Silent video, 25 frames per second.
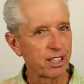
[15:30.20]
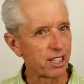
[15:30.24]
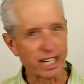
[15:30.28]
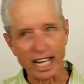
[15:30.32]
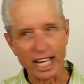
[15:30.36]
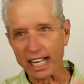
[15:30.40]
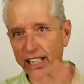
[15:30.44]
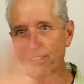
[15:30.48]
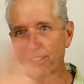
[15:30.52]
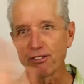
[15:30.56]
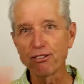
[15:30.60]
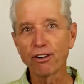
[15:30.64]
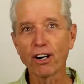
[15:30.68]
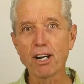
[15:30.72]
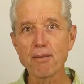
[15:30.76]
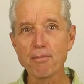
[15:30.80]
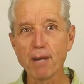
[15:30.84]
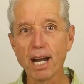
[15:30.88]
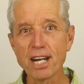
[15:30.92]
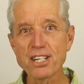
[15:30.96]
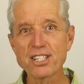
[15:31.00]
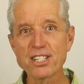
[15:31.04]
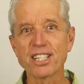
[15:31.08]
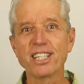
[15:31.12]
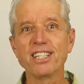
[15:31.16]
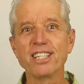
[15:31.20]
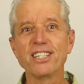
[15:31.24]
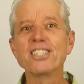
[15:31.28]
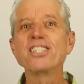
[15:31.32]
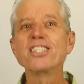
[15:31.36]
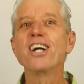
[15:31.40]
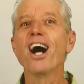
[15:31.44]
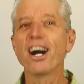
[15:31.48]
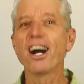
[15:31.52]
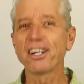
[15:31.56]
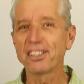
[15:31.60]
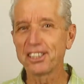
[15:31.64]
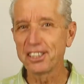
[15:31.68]
thank you very much and
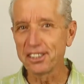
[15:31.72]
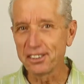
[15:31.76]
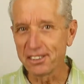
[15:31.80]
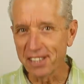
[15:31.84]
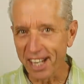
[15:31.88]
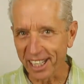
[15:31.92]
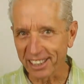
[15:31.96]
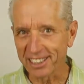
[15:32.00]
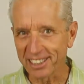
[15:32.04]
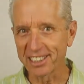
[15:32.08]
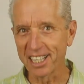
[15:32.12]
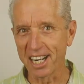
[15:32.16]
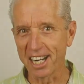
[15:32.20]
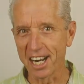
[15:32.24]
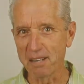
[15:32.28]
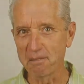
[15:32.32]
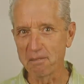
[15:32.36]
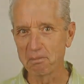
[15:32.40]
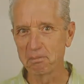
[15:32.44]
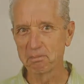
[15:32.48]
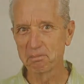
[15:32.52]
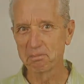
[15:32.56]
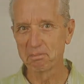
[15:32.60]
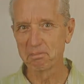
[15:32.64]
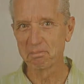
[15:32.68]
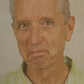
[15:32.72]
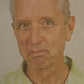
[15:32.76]
talk to you next time.